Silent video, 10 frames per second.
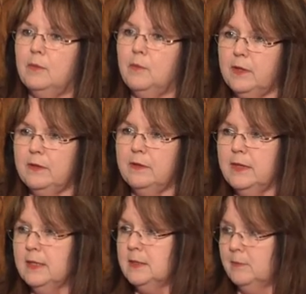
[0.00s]
One of the
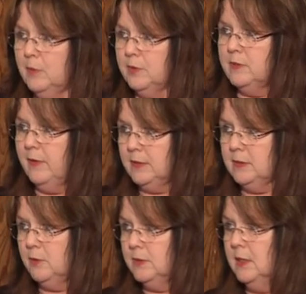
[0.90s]
things that most of us
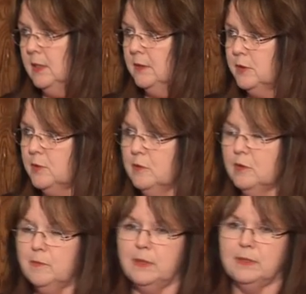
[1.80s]
know sitting in this
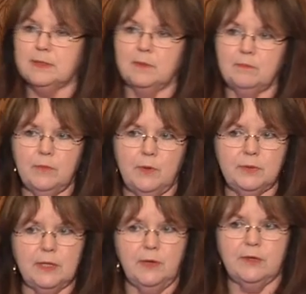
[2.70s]
room is that
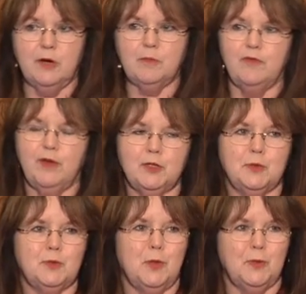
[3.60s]
most healthcare
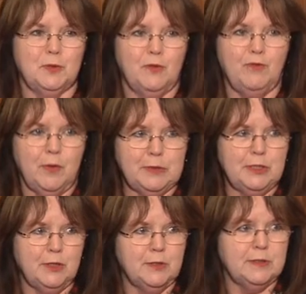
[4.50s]
professionals also
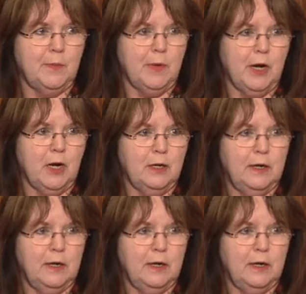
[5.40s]
volunteer somewhere.